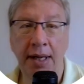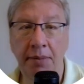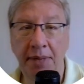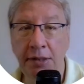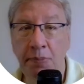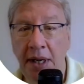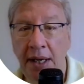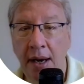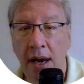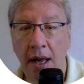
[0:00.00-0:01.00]
Let me
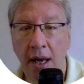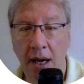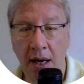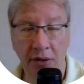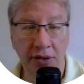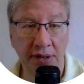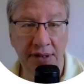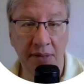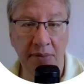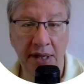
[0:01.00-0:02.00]
explain how the
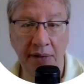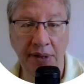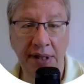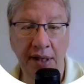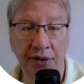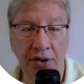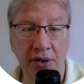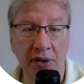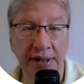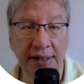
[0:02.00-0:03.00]
similarity
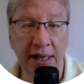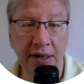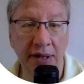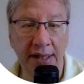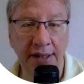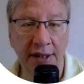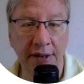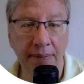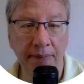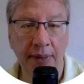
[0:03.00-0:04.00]
score is calculated.